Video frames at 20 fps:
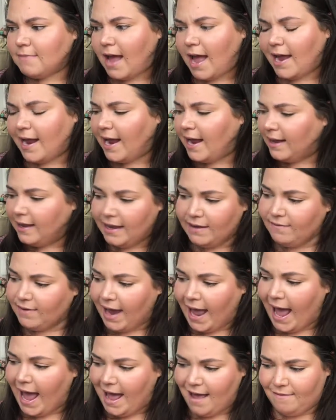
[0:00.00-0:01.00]
I even
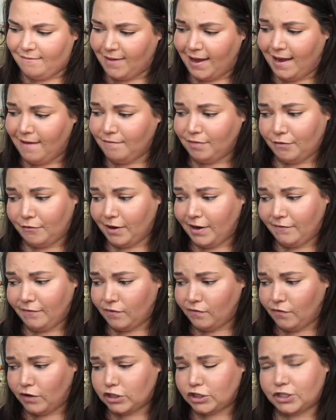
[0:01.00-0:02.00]
have, I have three
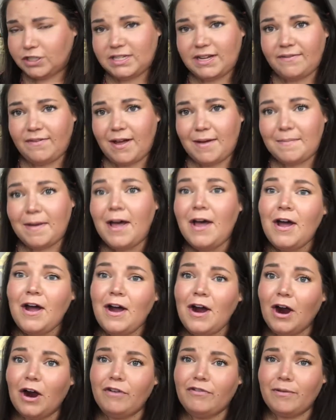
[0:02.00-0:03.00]
different versions of them,
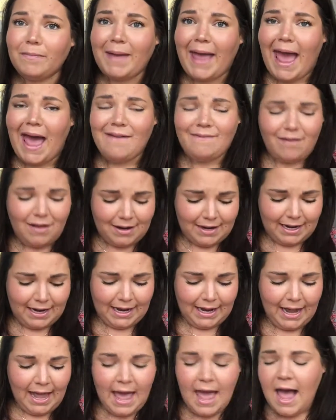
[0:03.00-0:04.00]
are from Kat Von
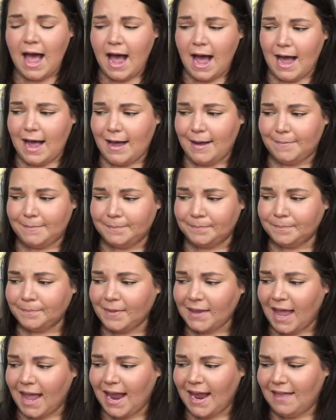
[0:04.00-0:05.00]
D. Um,
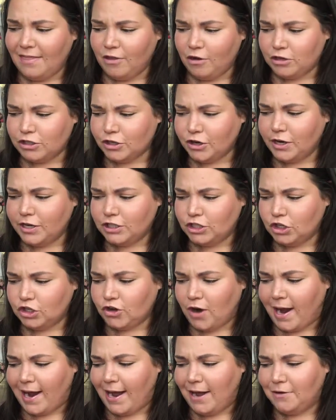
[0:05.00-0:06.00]
and they're starting to
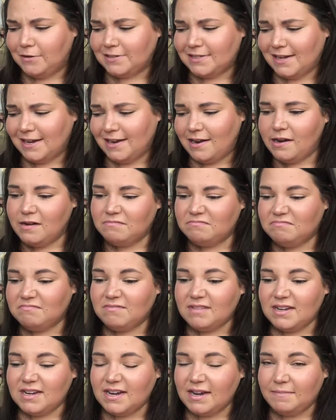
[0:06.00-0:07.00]
dry out, and
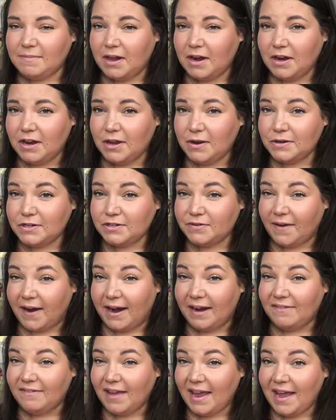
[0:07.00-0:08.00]
I'm not a huge
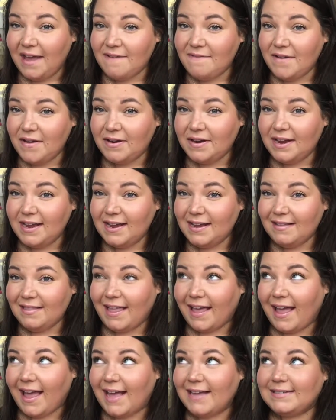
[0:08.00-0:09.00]
fan of Kat Von D,
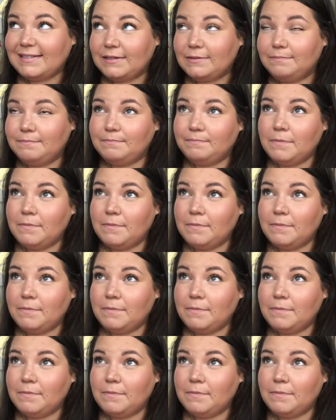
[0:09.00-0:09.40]
like as a